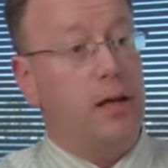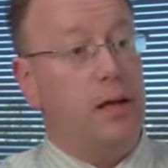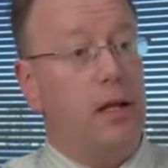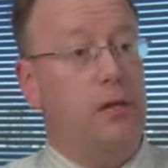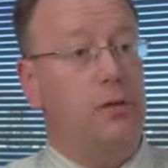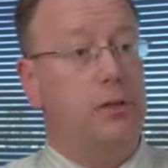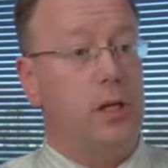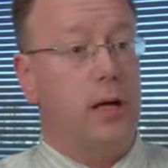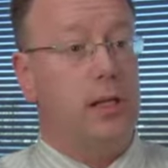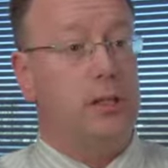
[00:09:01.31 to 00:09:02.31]
needed to
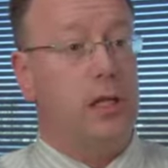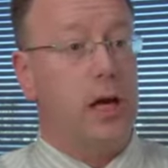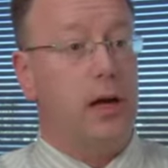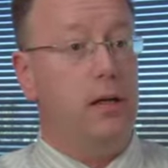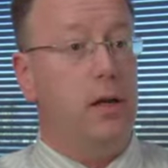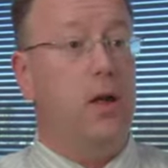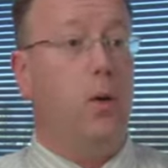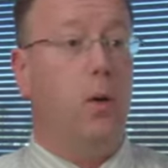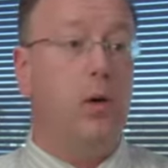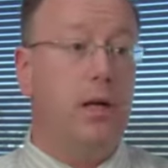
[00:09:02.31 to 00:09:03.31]
start a design
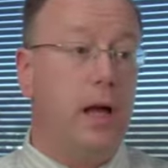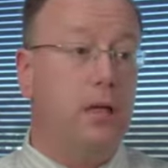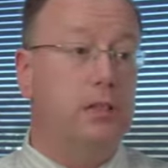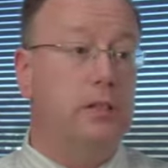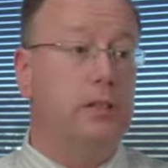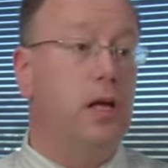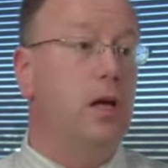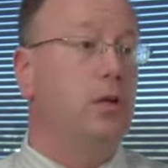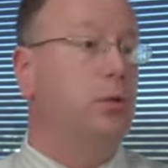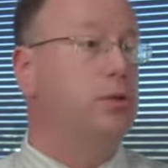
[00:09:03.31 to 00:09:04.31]
or analysis to